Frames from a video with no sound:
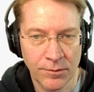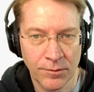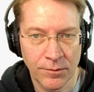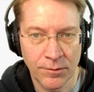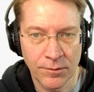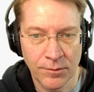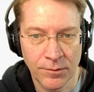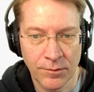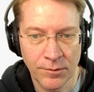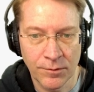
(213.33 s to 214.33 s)

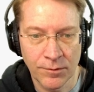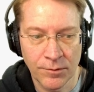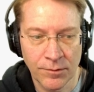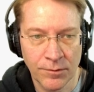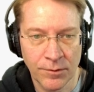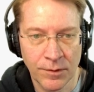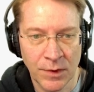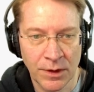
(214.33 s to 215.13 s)
No one is speaking in this clip.